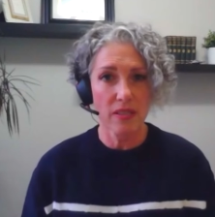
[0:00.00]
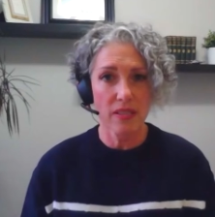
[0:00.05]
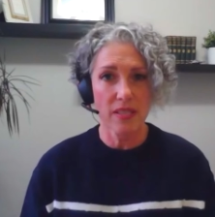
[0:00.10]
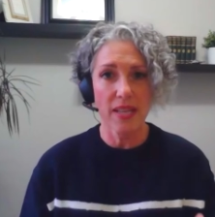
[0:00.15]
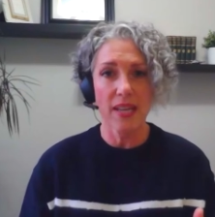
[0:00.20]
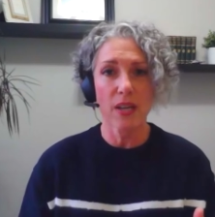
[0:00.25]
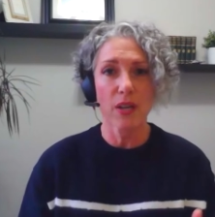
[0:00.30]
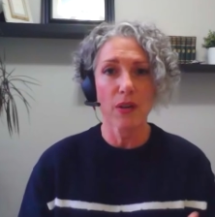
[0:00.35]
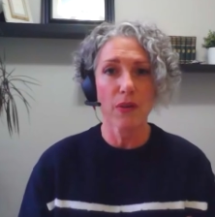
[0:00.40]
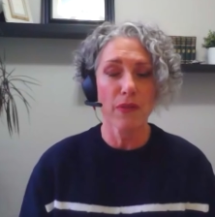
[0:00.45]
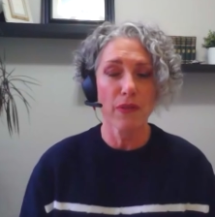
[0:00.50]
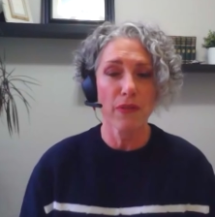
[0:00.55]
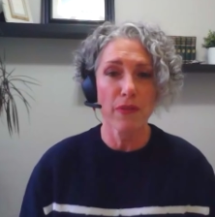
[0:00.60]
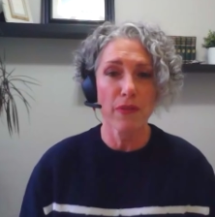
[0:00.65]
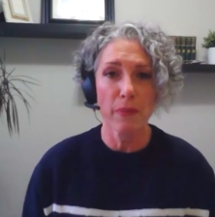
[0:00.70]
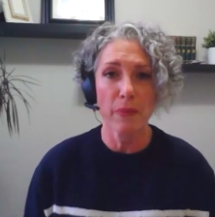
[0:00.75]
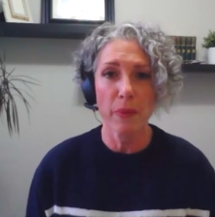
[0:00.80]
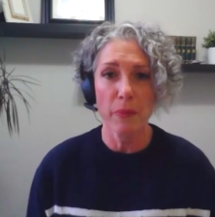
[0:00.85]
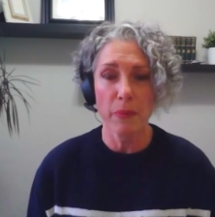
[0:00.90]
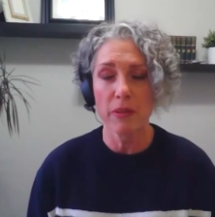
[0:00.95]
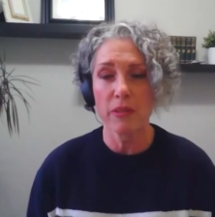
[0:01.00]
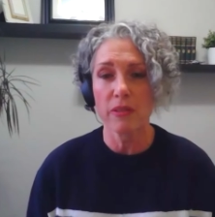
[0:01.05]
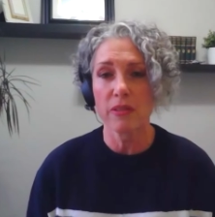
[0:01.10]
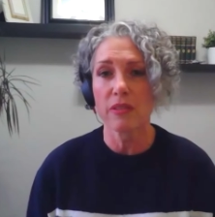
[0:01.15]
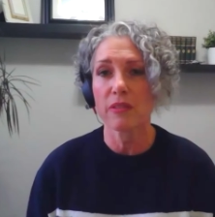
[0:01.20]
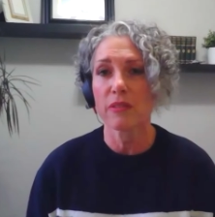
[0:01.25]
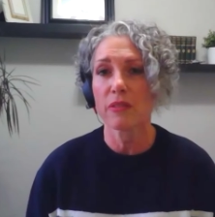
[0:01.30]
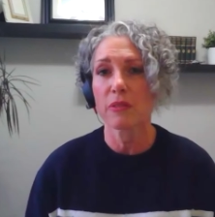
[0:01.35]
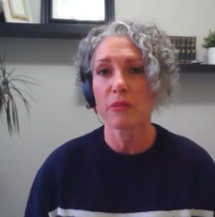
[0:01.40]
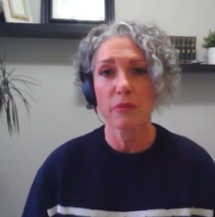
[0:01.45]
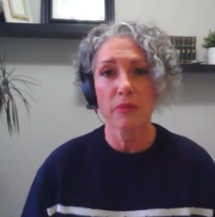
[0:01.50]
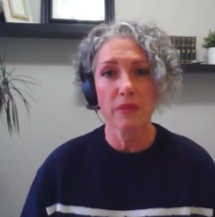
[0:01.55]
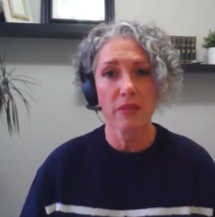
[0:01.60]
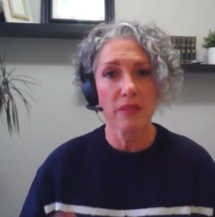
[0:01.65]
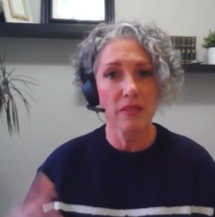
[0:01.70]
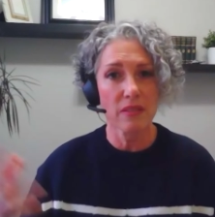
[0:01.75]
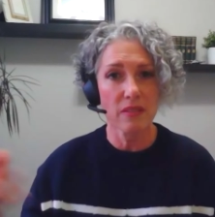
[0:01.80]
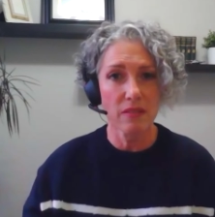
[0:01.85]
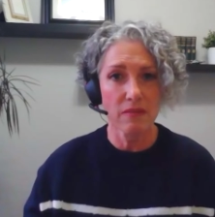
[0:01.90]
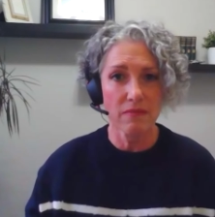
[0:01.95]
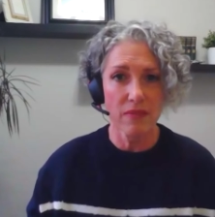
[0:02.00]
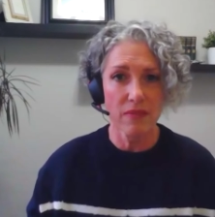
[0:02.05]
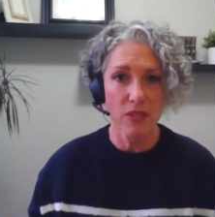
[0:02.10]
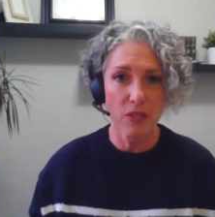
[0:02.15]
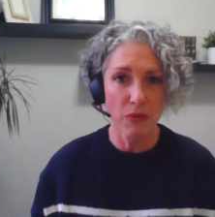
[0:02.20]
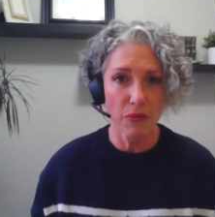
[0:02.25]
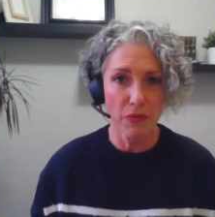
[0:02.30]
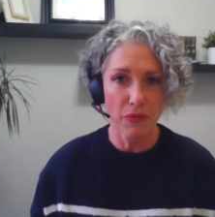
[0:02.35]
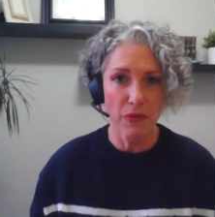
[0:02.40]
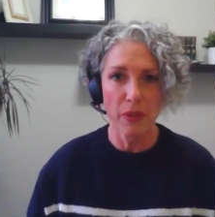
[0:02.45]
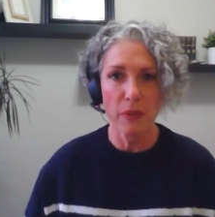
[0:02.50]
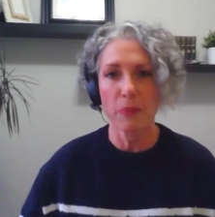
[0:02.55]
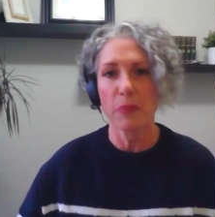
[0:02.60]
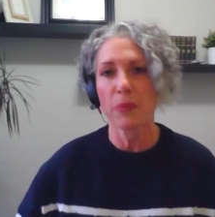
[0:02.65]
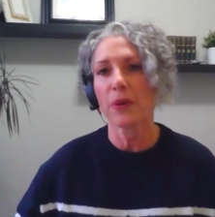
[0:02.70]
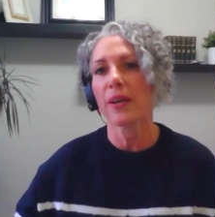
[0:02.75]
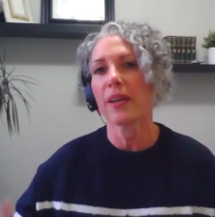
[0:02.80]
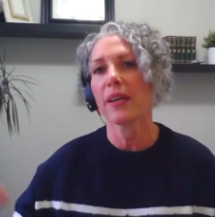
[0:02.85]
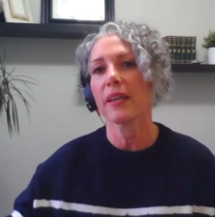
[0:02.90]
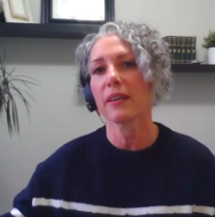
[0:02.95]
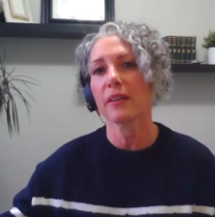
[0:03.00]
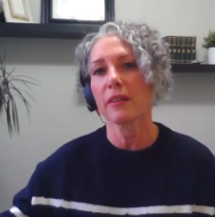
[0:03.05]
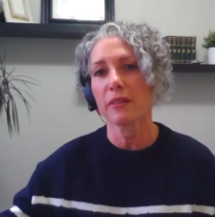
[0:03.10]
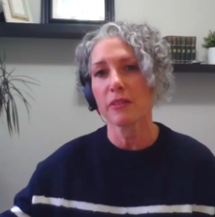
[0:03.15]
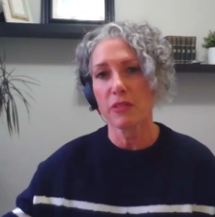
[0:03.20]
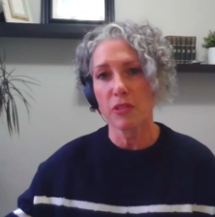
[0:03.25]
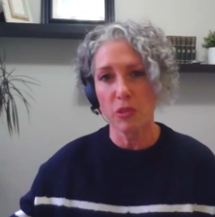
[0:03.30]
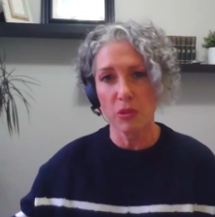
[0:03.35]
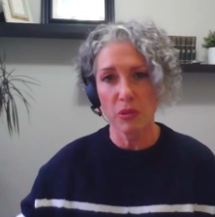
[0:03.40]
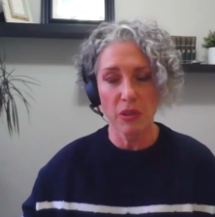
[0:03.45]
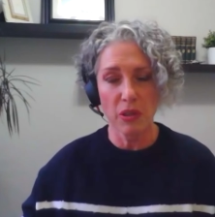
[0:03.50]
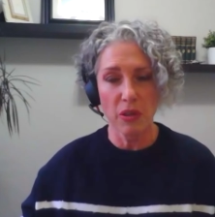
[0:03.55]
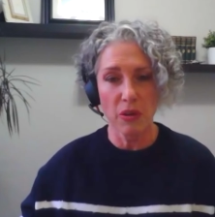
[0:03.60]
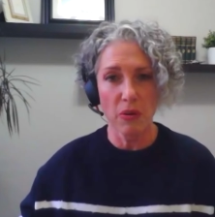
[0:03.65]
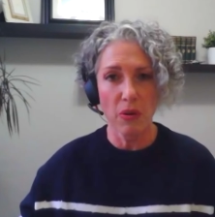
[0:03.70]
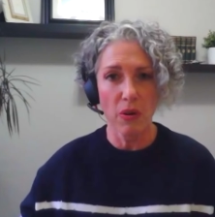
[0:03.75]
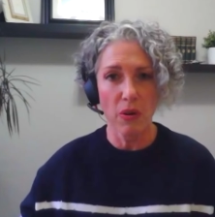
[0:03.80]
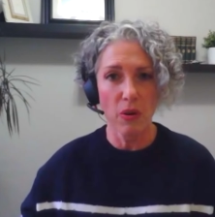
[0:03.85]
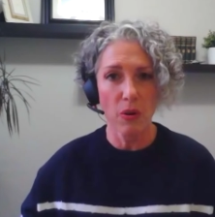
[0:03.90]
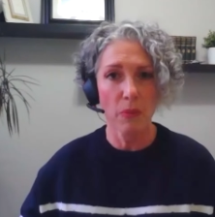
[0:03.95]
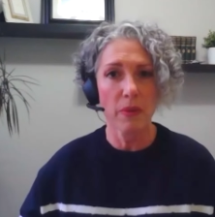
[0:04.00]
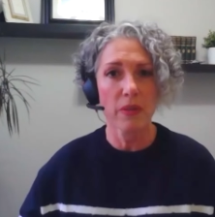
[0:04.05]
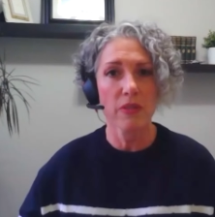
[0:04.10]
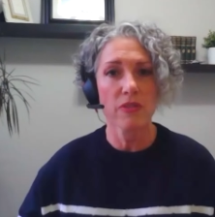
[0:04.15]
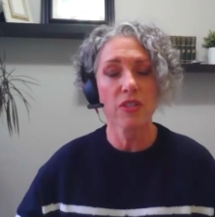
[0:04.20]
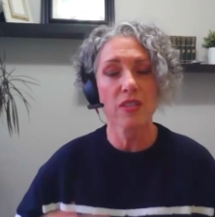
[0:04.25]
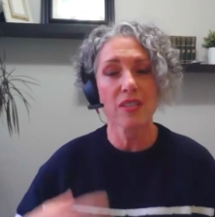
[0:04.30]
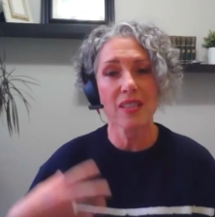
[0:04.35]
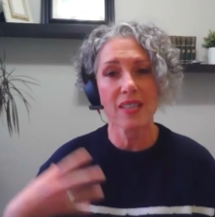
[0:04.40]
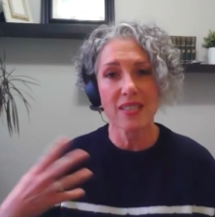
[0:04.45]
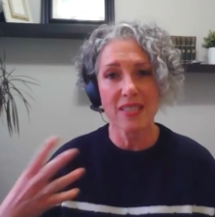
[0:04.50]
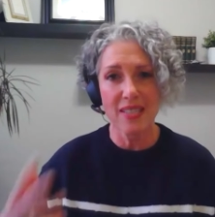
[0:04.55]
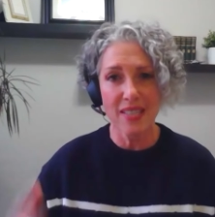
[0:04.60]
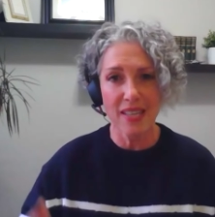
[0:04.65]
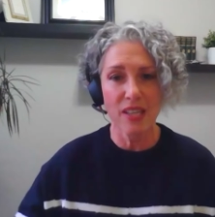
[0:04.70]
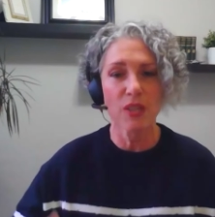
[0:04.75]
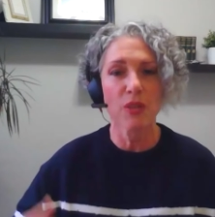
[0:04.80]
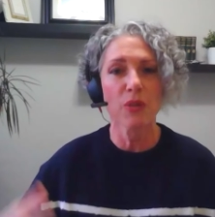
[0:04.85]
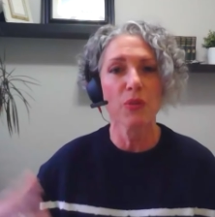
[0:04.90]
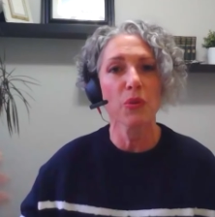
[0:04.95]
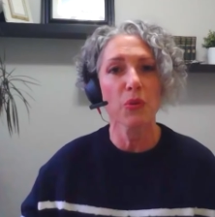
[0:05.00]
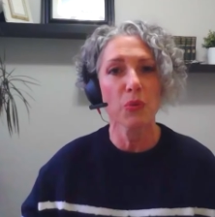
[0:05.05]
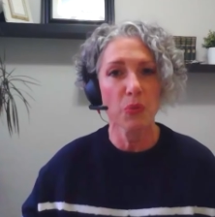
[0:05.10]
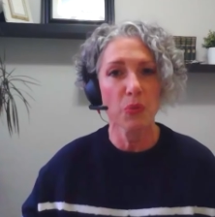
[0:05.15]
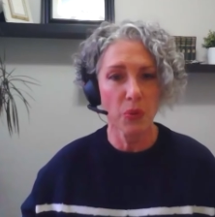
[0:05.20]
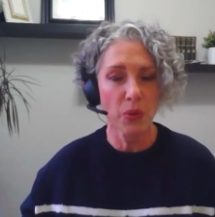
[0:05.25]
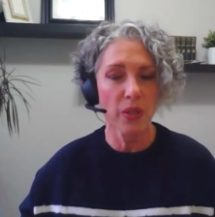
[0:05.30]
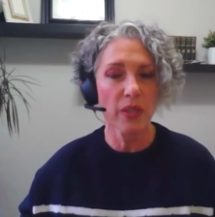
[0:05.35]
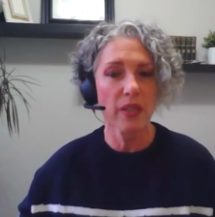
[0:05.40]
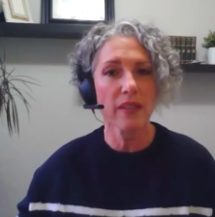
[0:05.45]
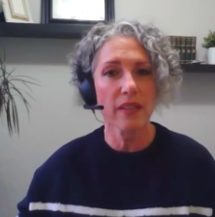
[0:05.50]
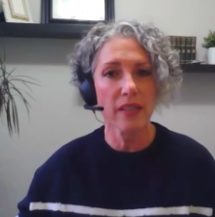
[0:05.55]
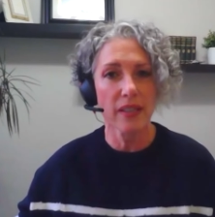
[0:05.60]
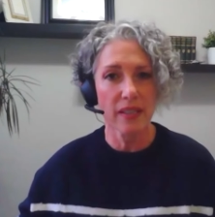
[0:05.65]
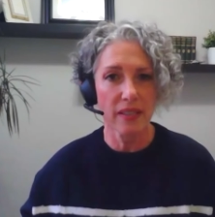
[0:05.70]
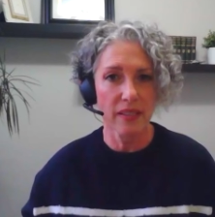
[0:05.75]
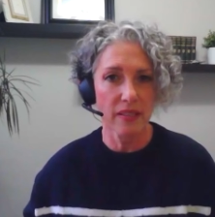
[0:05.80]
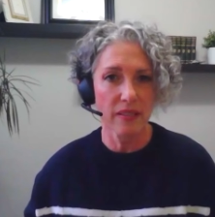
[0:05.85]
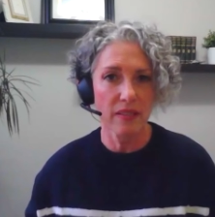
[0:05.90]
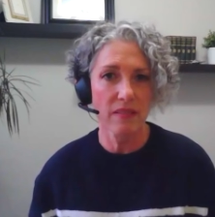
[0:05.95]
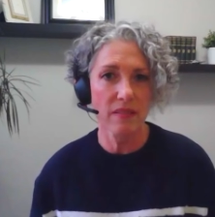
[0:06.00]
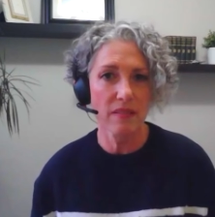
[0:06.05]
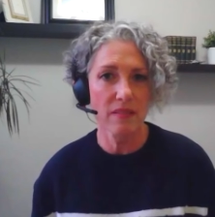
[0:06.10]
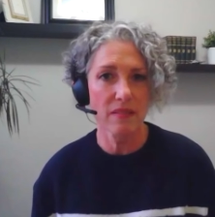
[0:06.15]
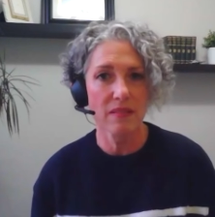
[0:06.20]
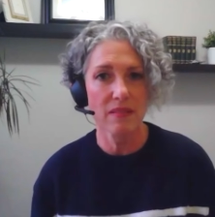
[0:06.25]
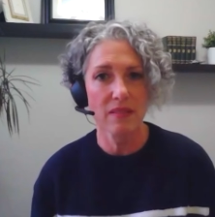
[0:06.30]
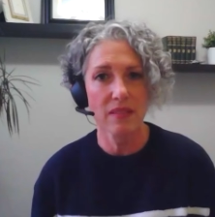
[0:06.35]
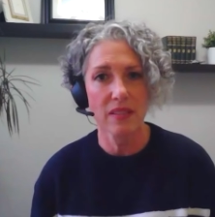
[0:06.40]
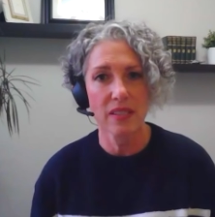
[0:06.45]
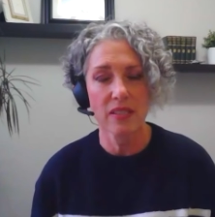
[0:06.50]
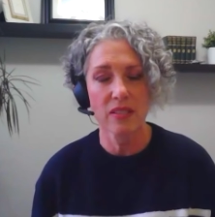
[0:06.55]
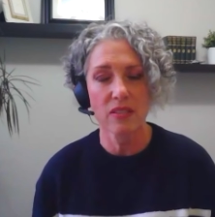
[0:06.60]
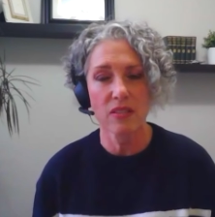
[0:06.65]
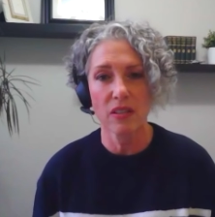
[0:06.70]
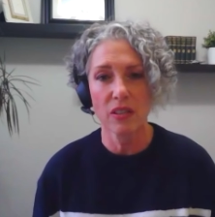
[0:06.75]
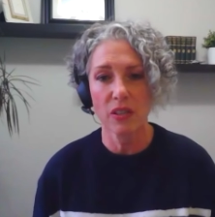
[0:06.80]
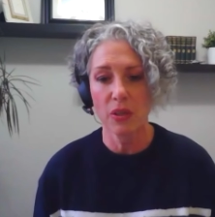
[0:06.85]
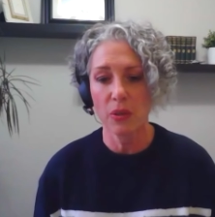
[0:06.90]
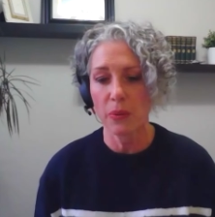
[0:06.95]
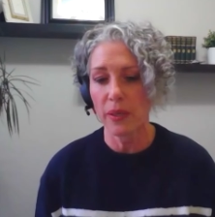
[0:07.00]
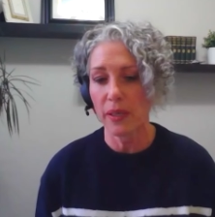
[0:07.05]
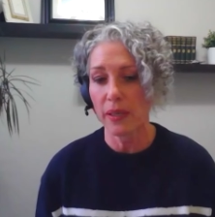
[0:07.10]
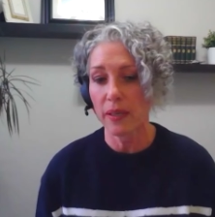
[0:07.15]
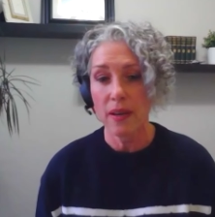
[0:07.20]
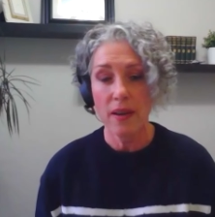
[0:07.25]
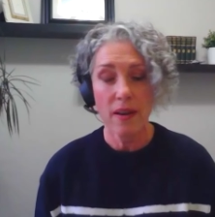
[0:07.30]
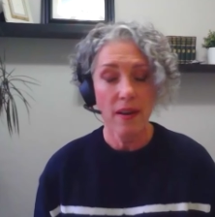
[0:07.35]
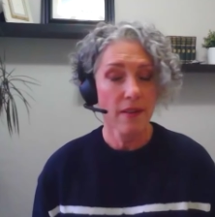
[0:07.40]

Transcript: take over from the person who is due for a break or due to go home, and just continue the work that is ongoing.